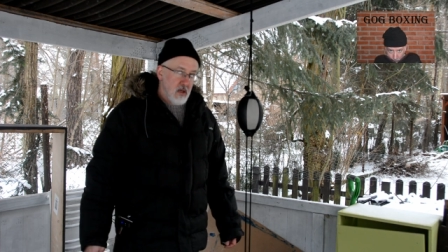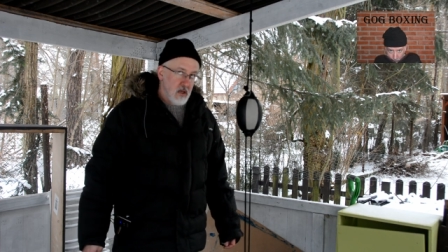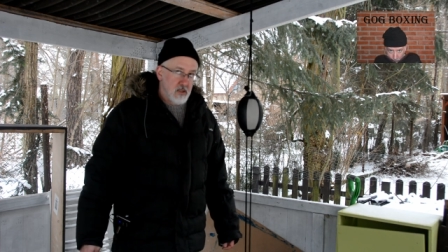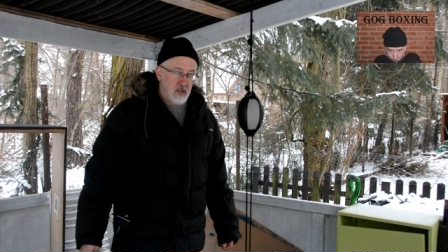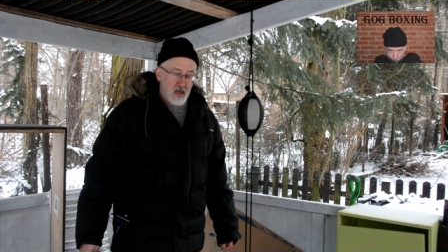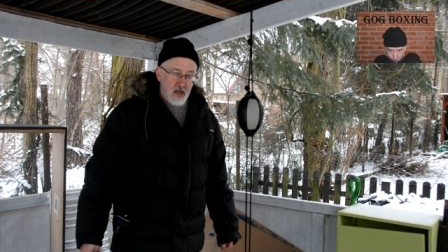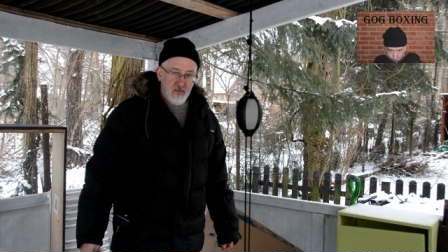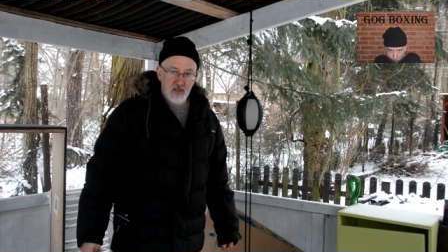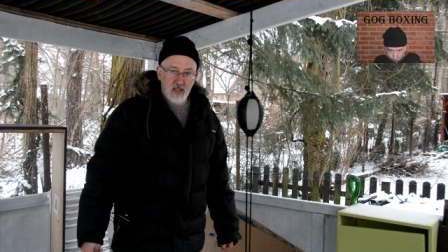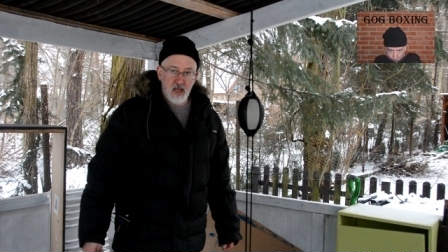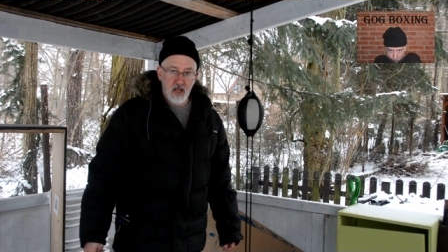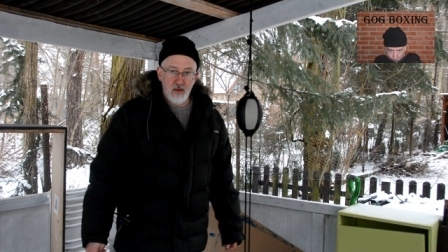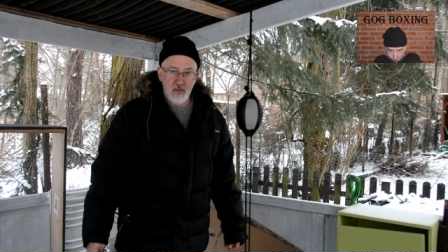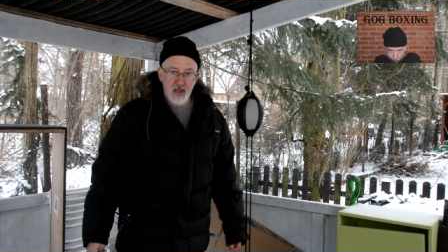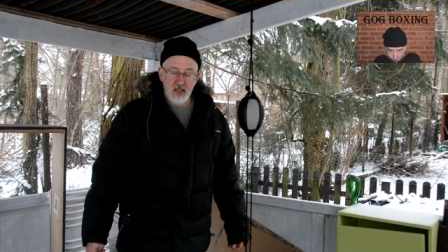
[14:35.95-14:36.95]
So I have to
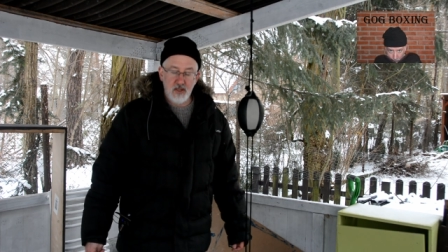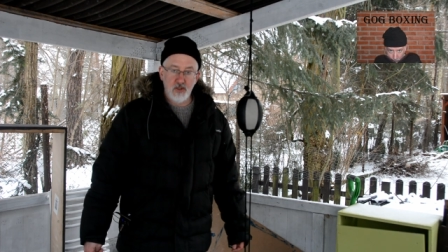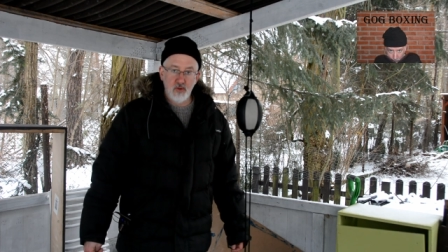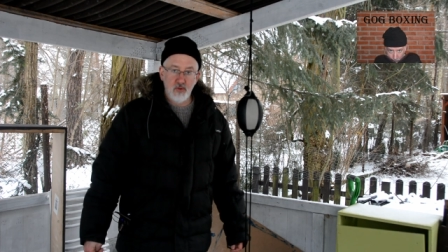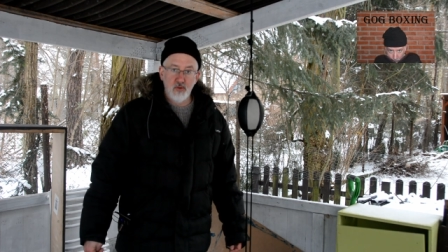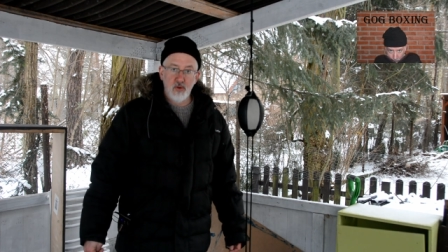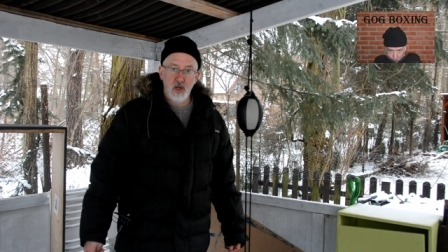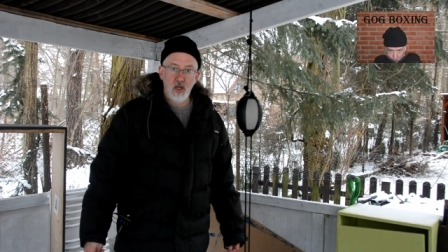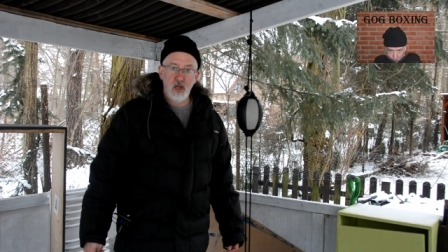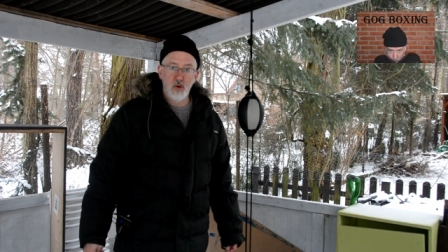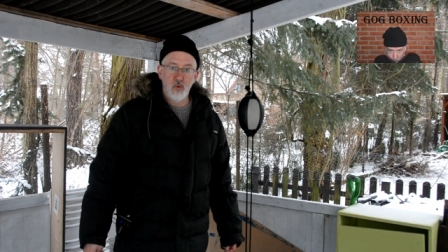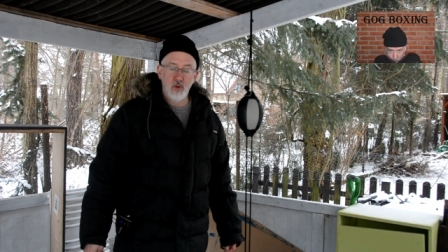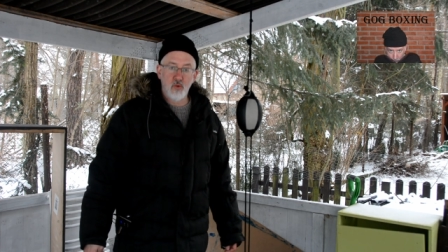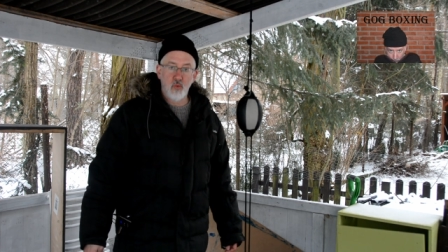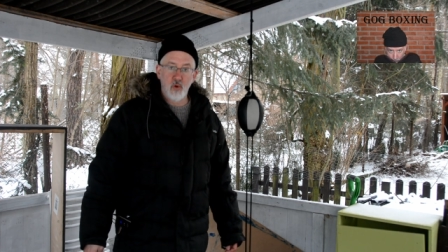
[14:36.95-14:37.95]
kind of make do
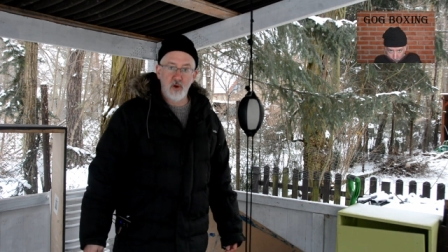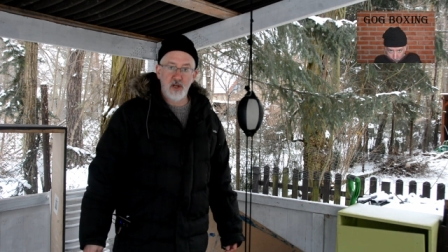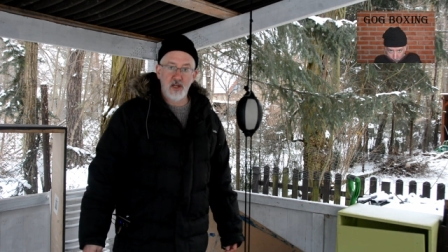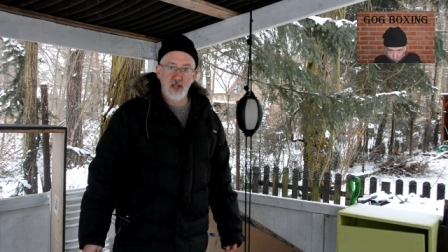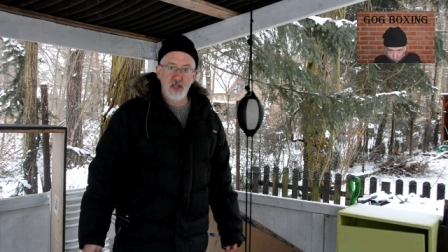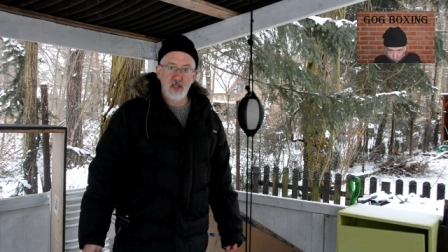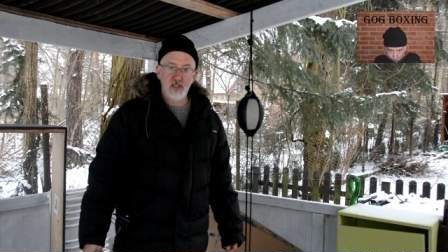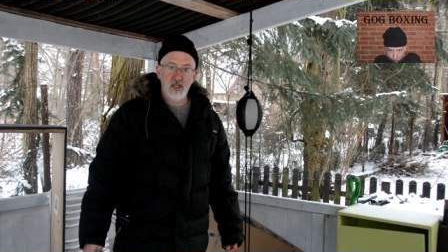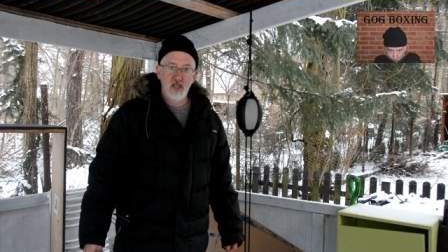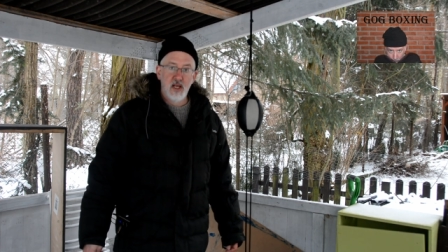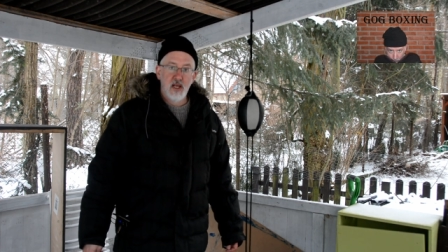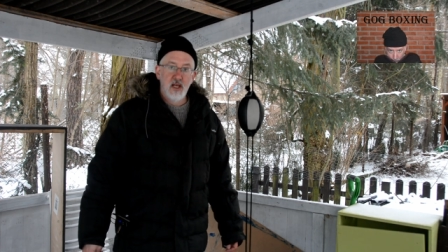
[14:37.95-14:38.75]
with what it is,